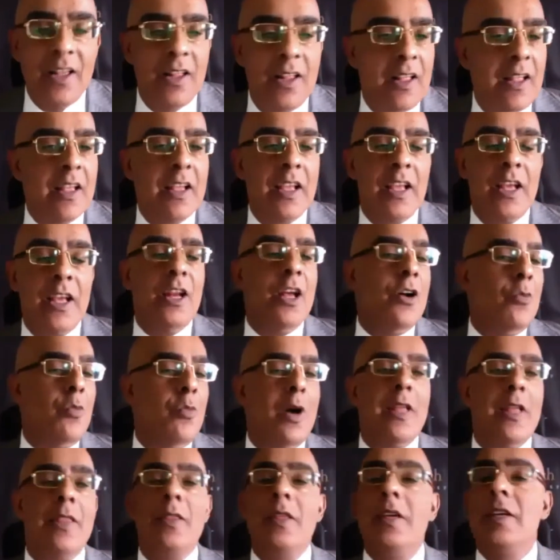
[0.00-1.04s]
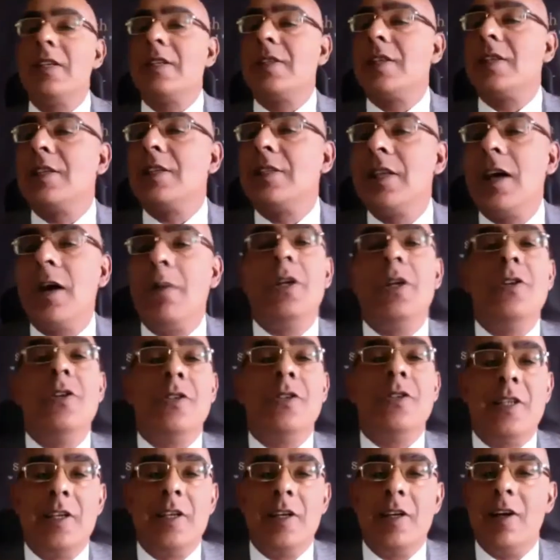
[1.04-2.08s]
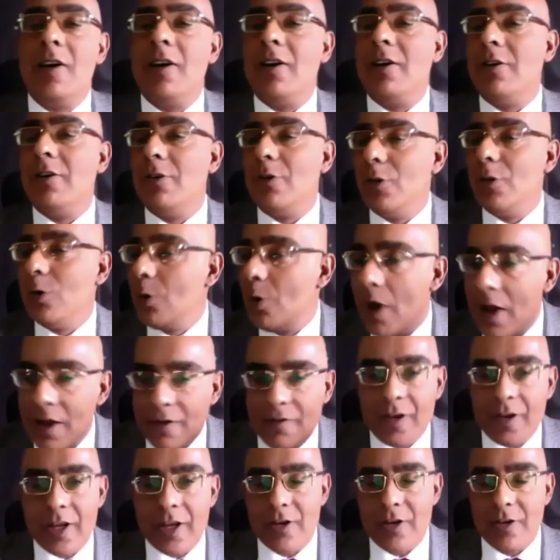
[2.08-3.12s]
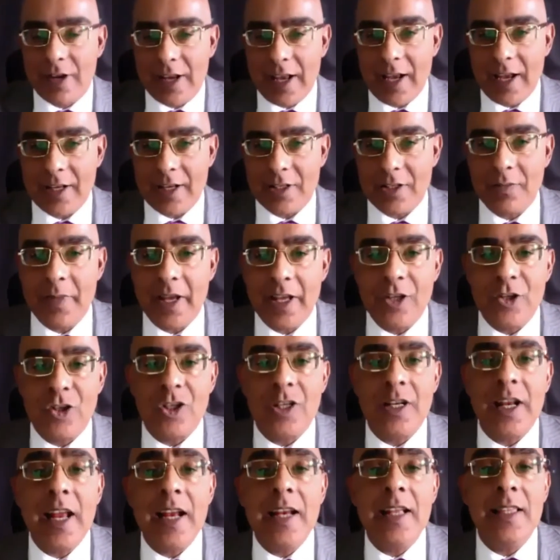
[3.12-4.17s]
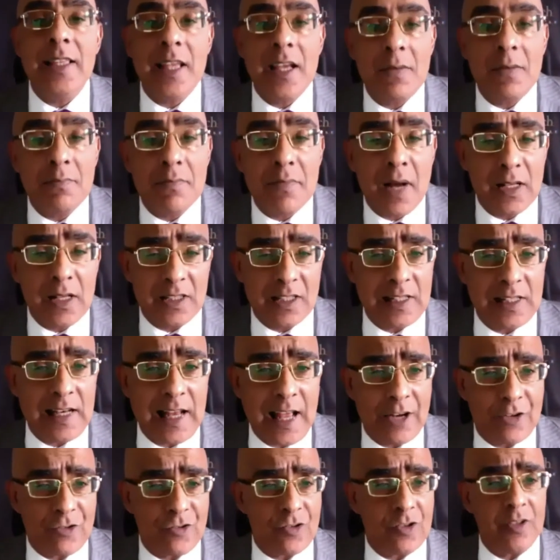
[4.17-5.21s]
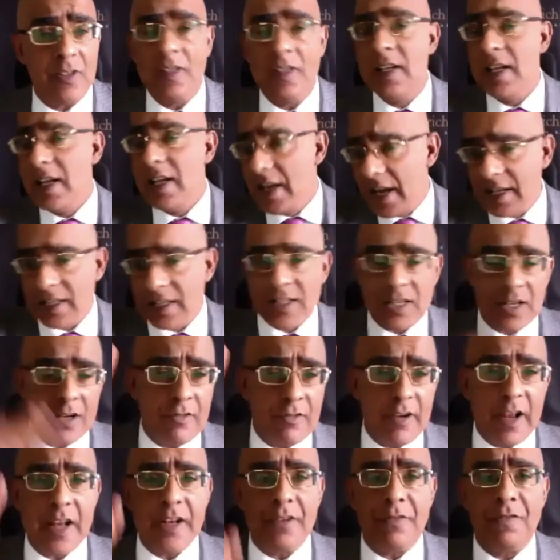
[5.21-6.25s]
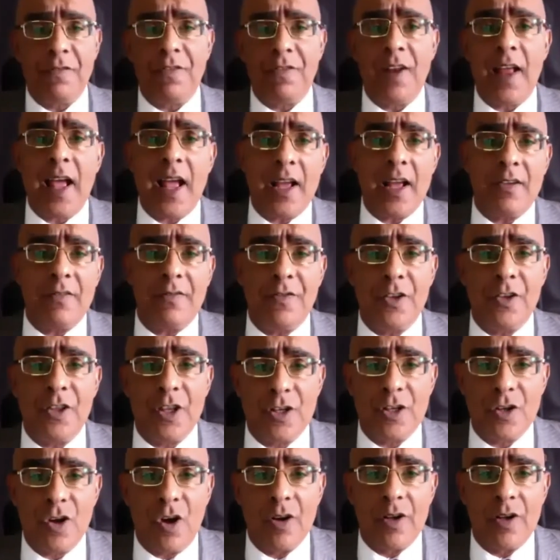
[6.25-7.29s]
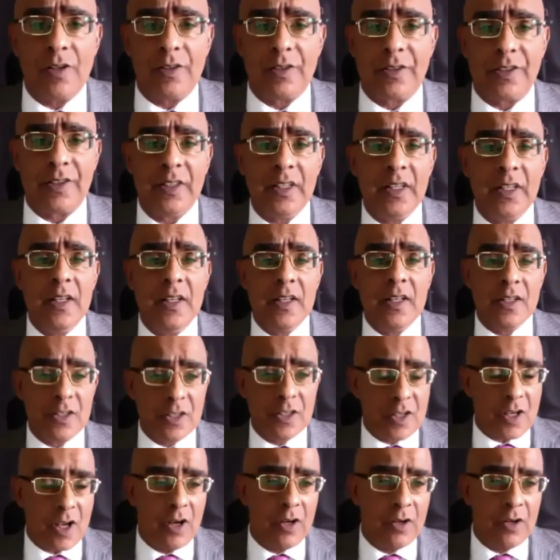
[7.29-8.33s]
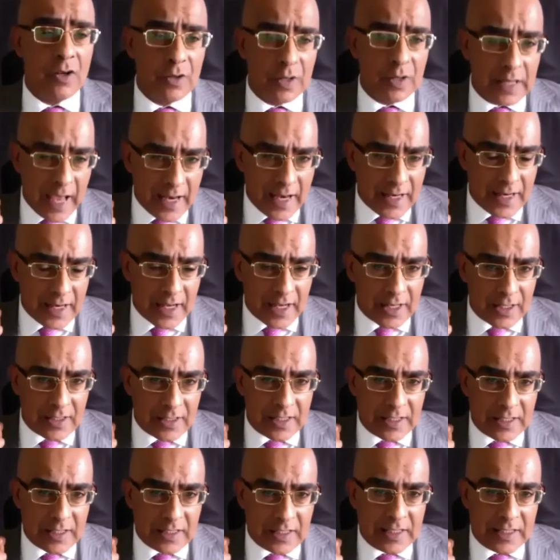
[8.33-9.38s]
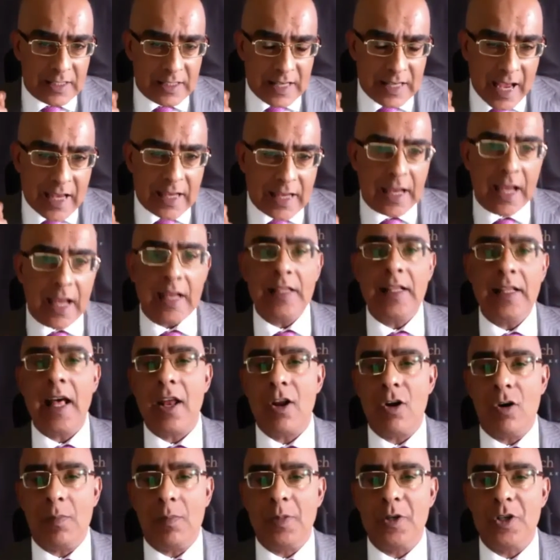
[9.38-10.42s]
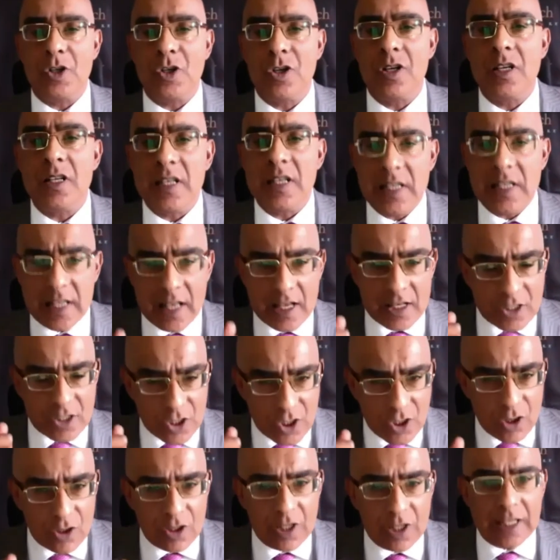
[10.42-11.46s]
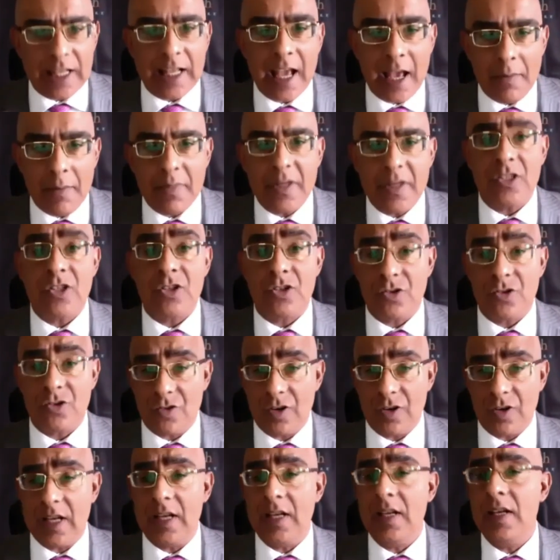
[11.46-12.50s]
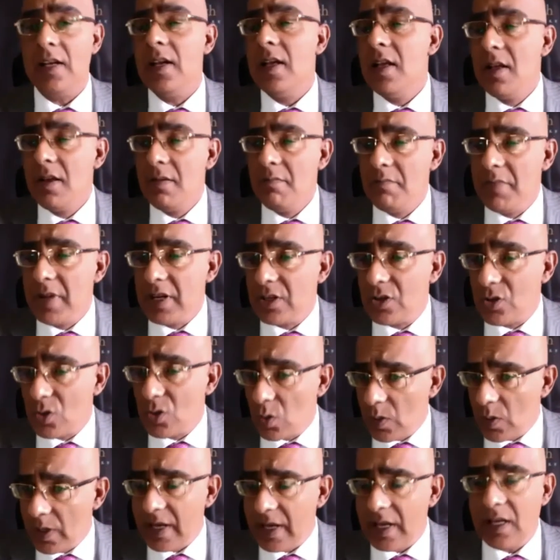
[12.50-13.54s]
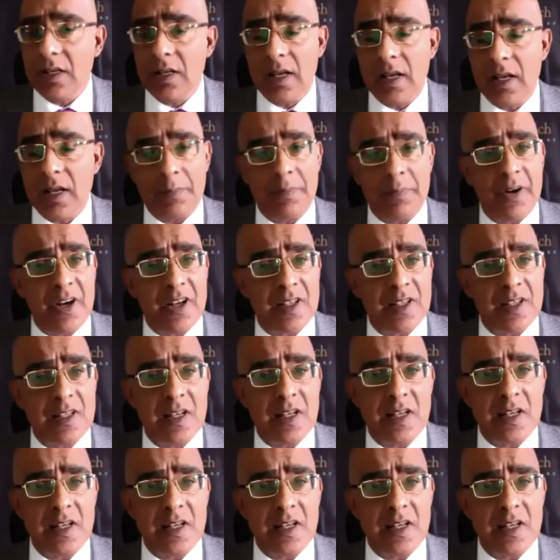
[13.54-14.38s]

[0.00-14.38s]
whether it's the WTO, whoever you care to mention, anything multilateral, it's a red flag for the Donald. So Kenya taking that opportunity, there's good chemistry between President